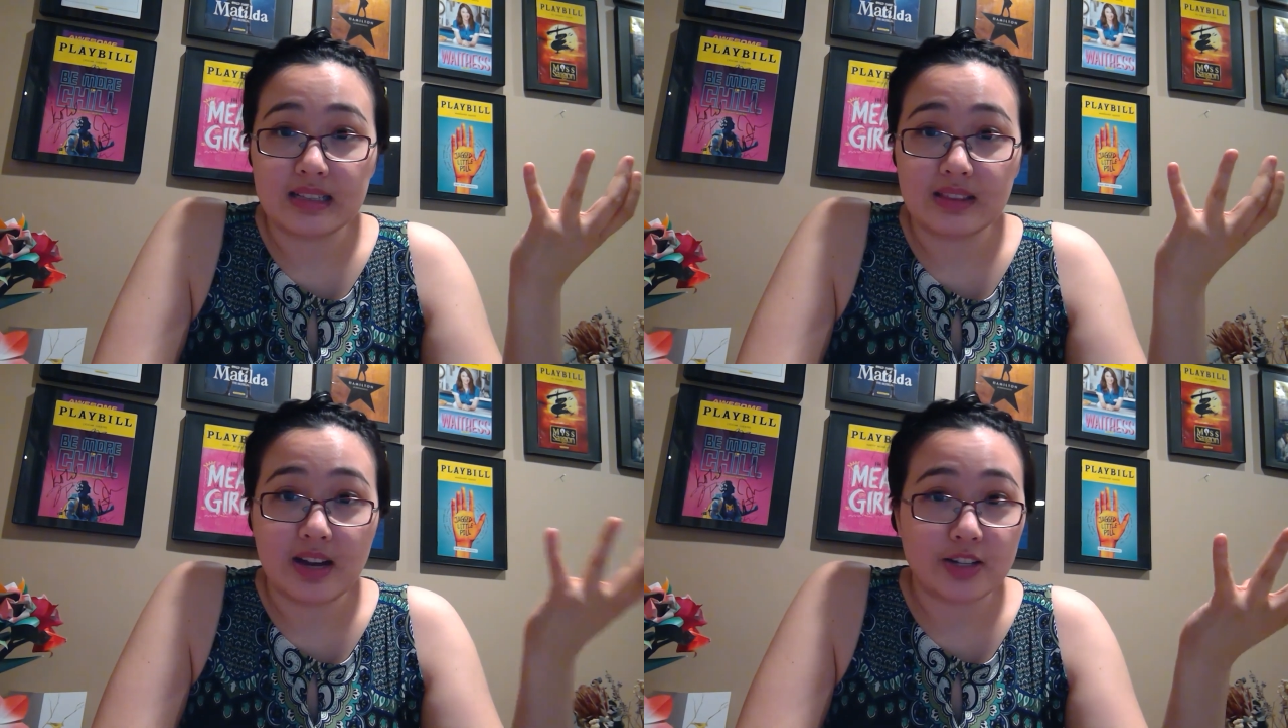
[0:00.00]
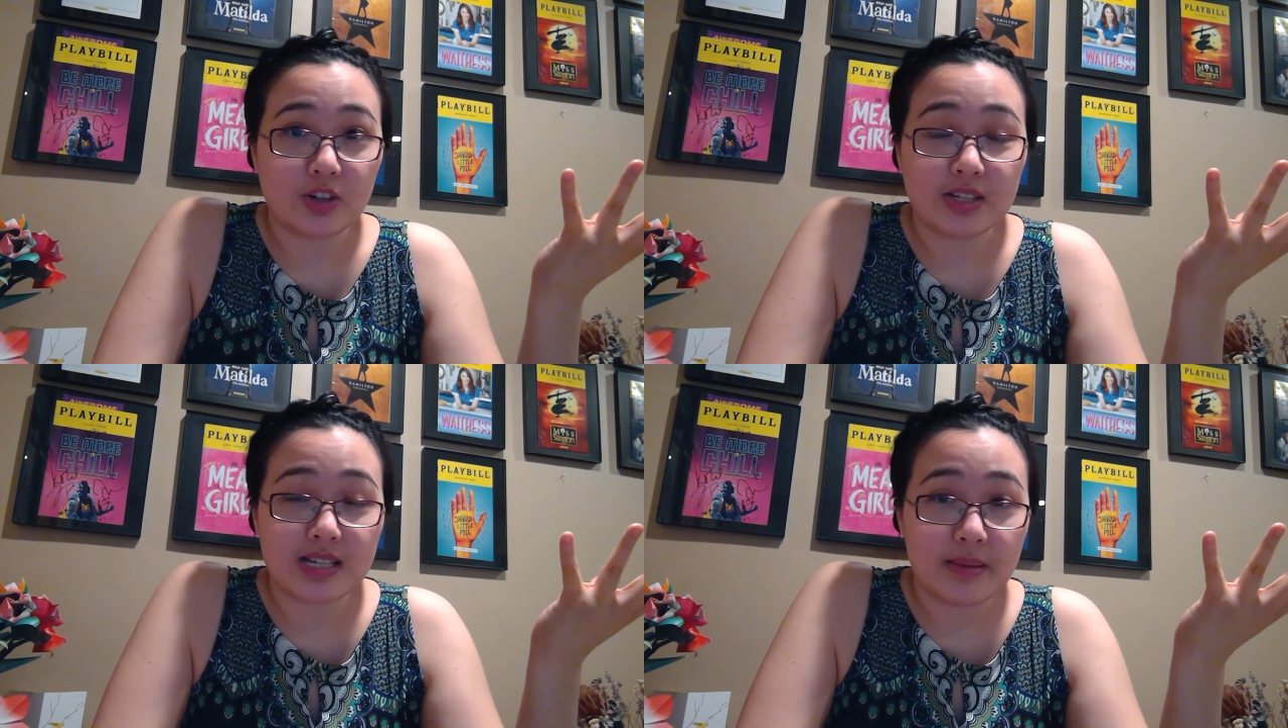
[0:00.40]
liked all
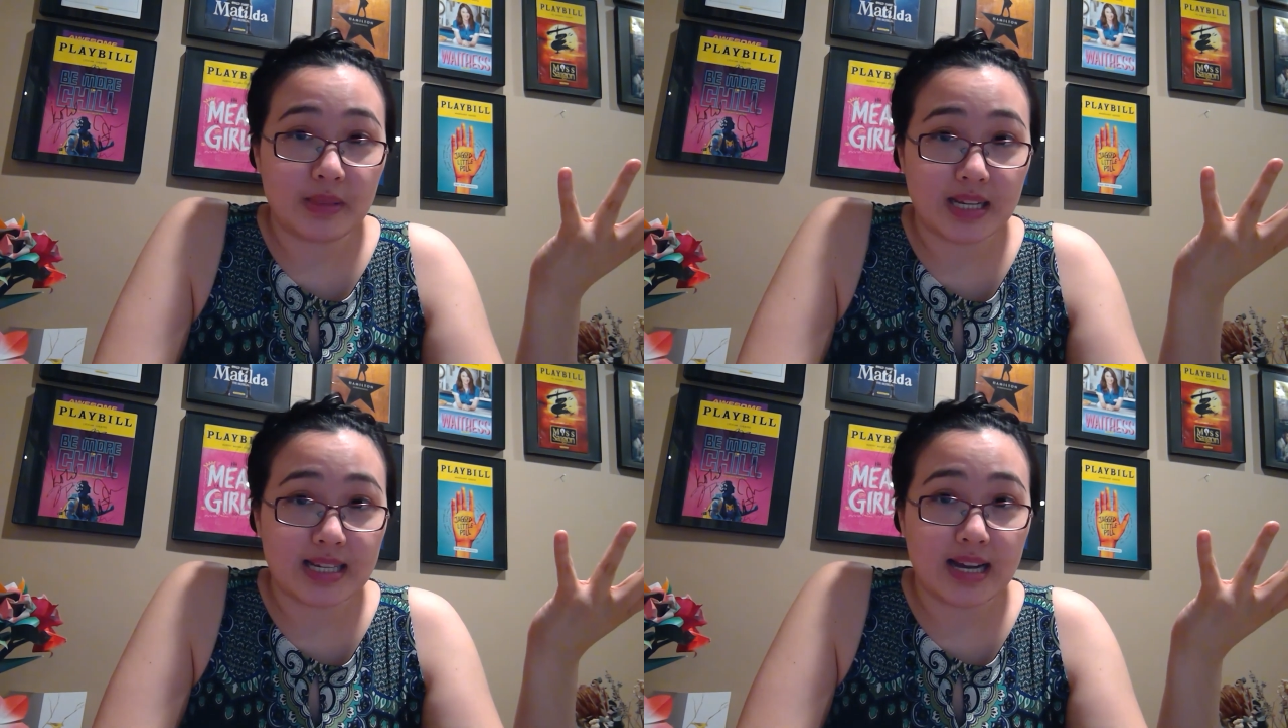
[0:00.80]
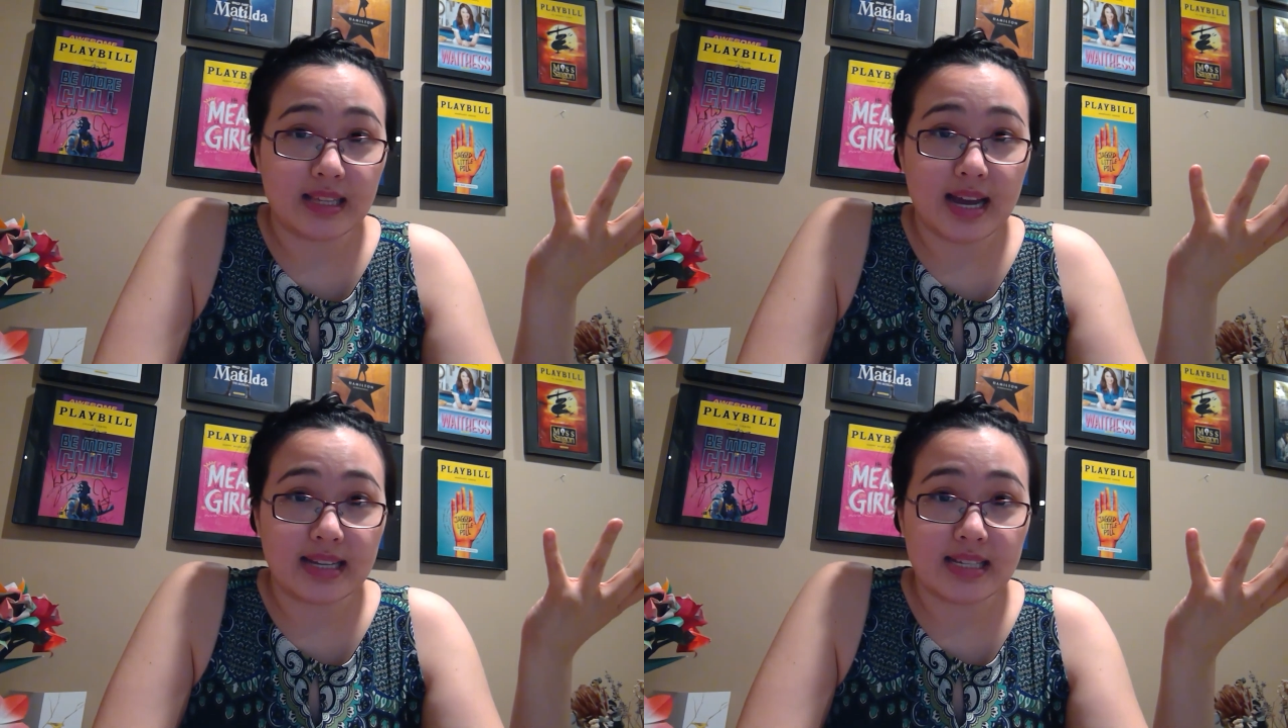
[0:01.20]
the same things I
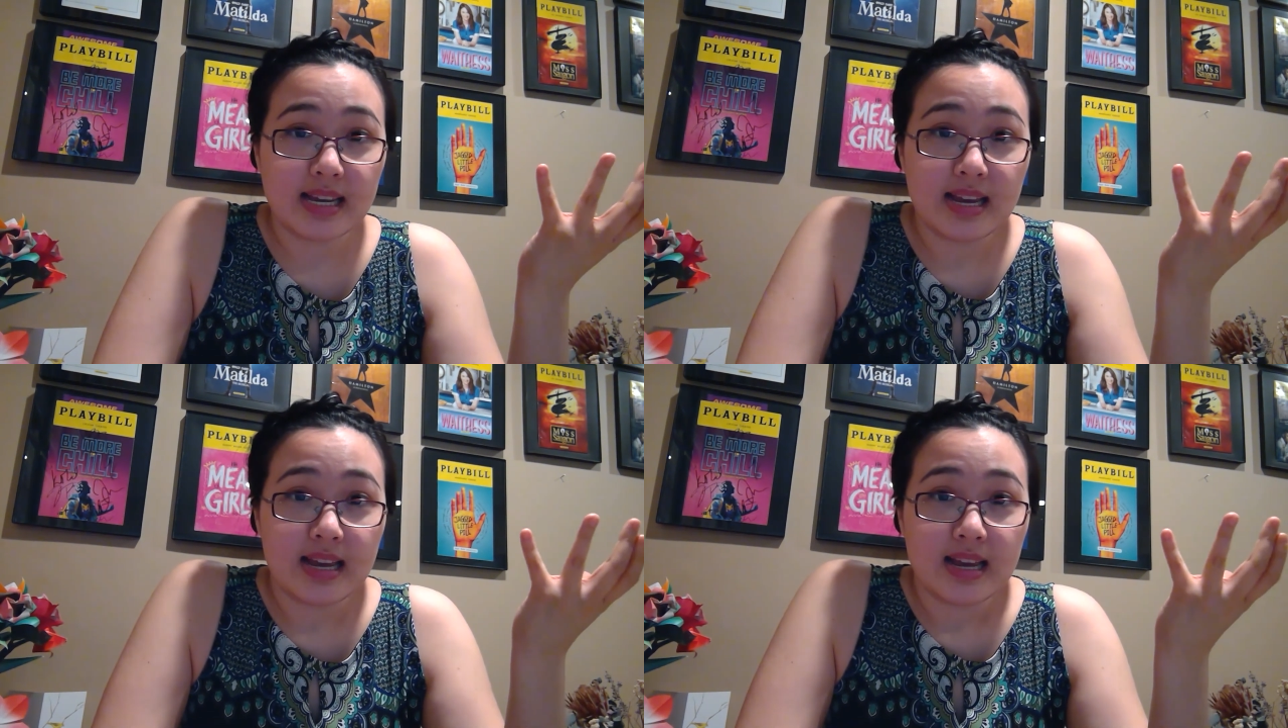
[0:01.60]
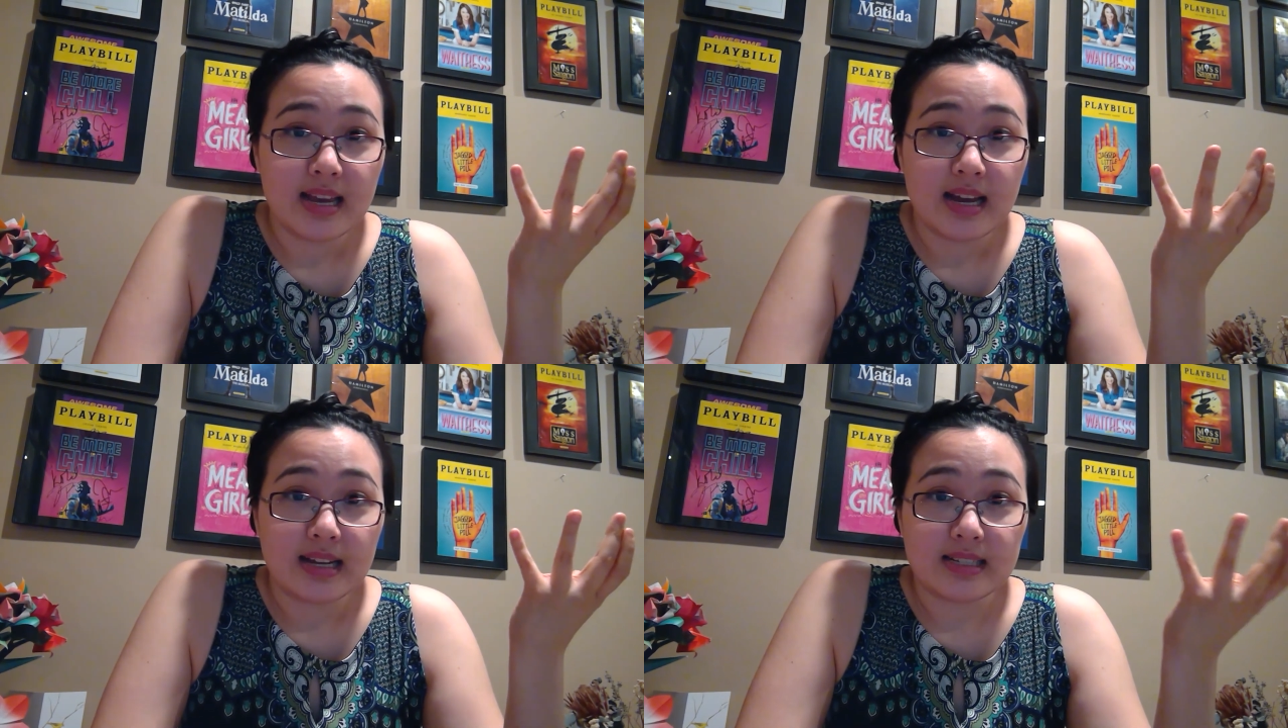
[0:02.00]
liked
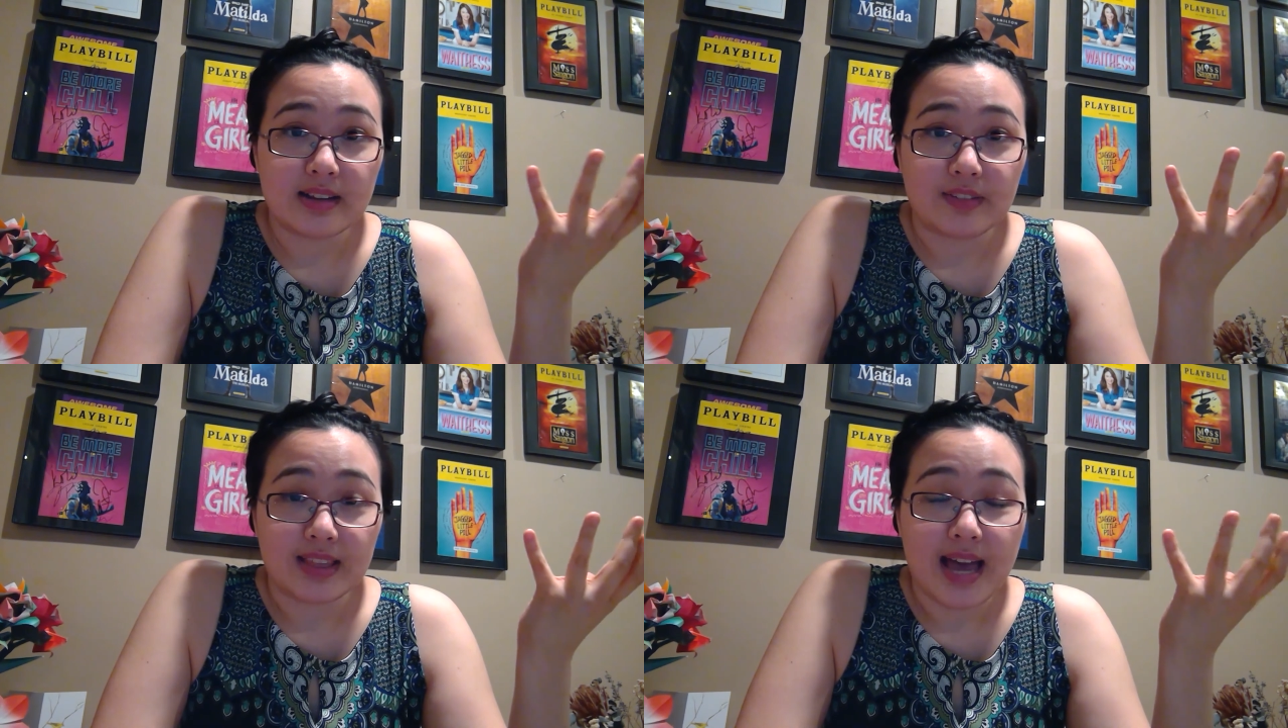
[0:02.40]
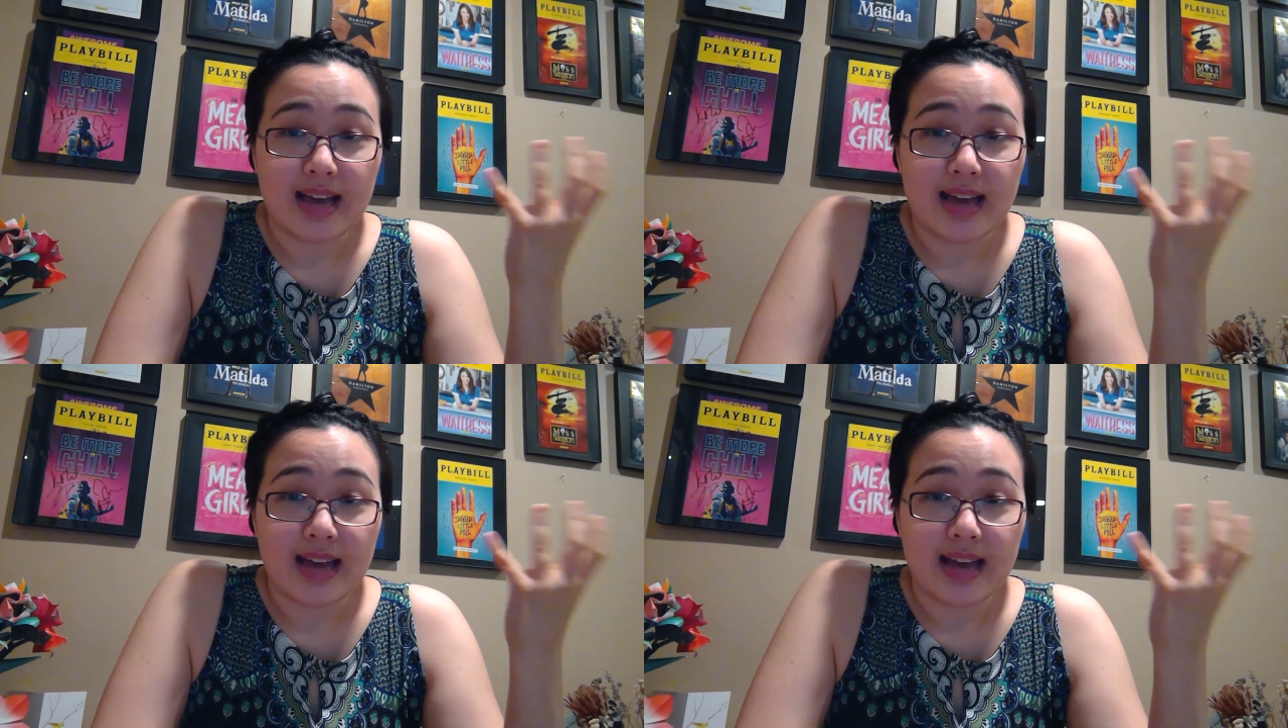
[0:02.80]
and stuff like that.